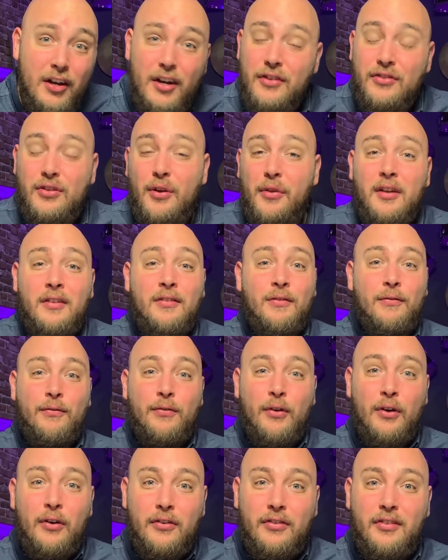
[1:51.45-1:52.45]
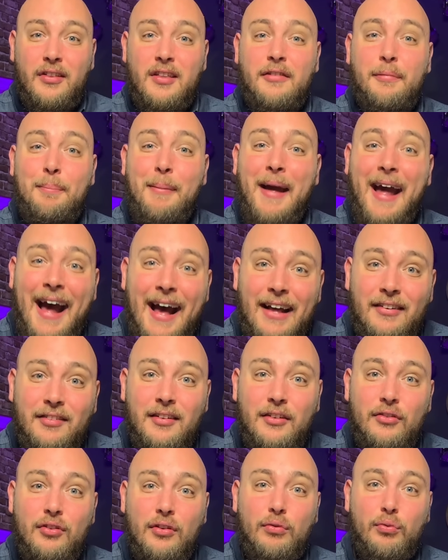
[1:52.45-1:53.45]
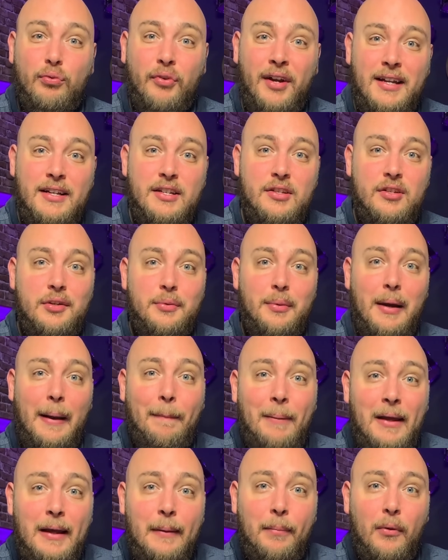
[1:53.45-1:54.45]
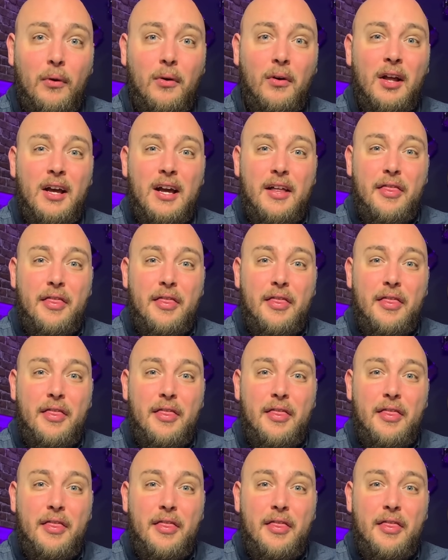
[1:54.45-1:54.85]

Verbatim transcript: So this verse, this passage is written to a people